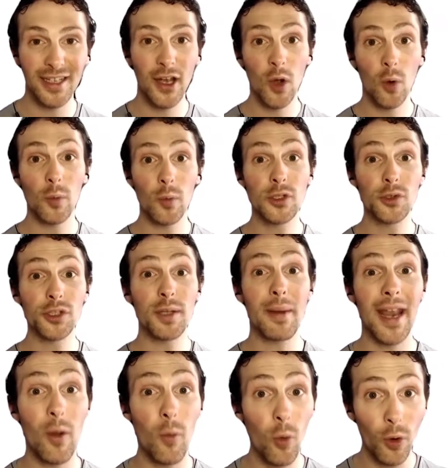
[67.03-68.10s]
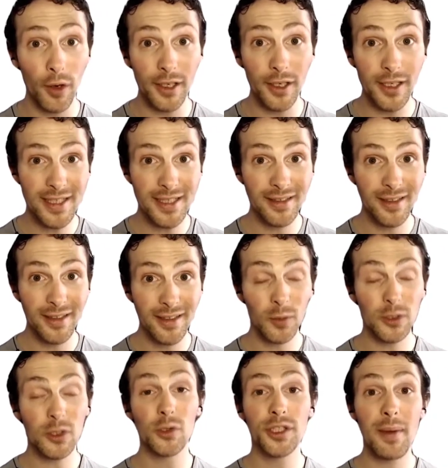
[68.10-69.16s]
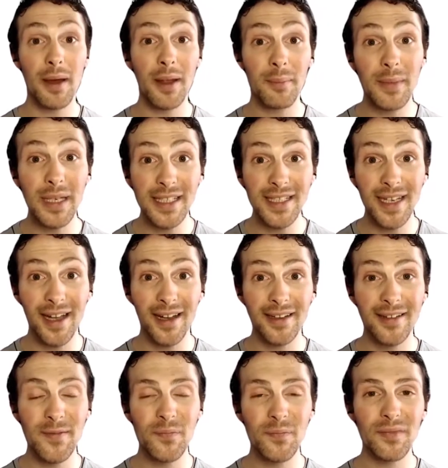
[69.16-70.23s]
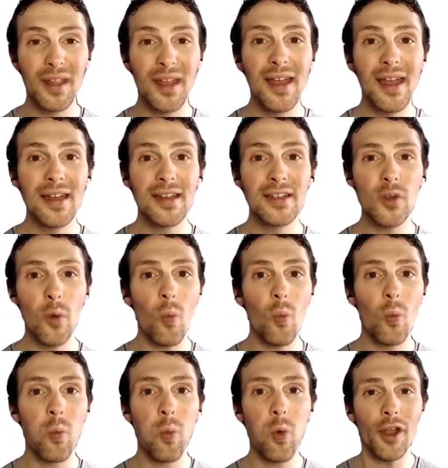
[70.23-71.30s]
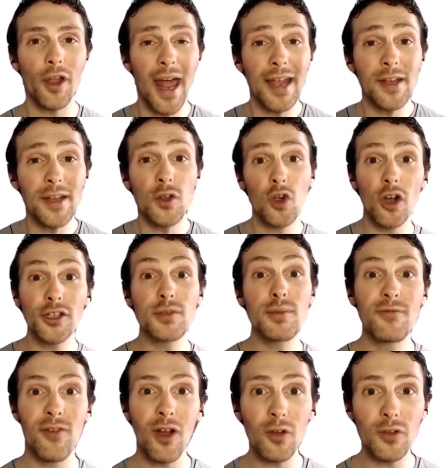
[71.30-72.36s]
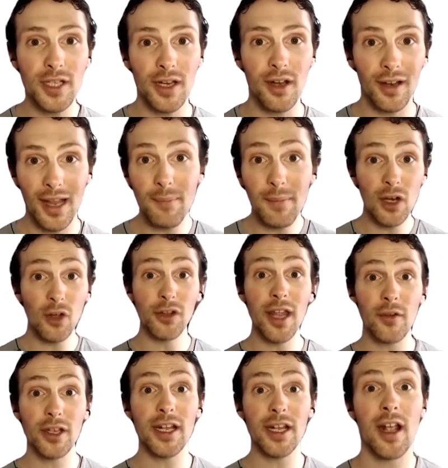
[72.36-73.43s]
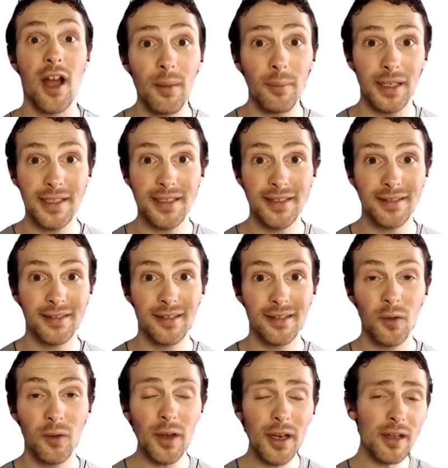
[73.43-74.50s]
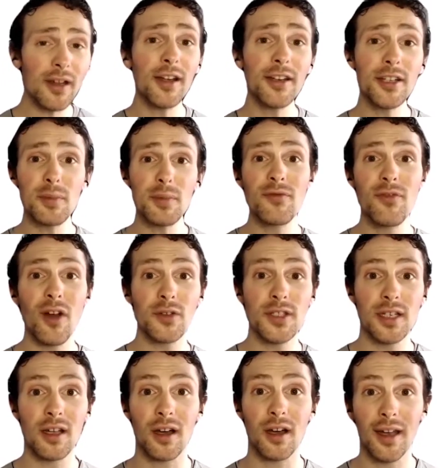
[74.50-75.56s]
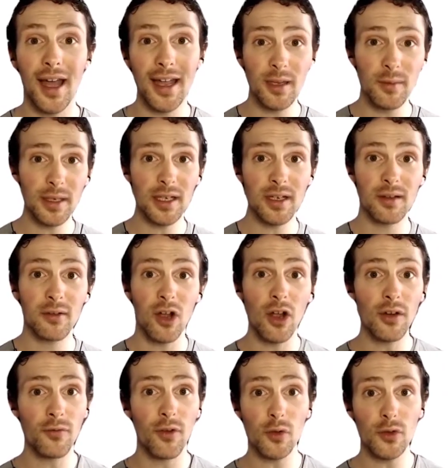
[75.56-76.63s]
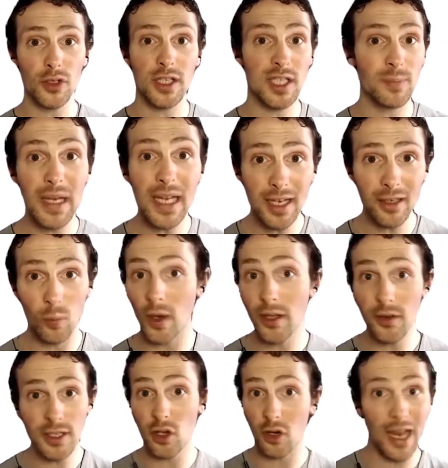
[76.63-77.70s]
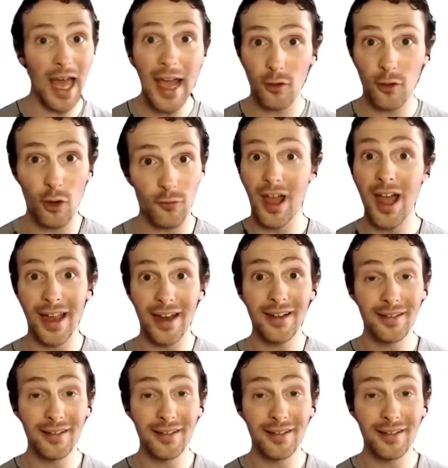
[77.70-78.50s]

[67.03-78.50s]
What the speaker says: We talked about awards. We talked about media. So what are you going to be focusing on? Let me know there in the comments. What are you going to be focusing on? Are you going to focus on speaking, whether it's online or offline?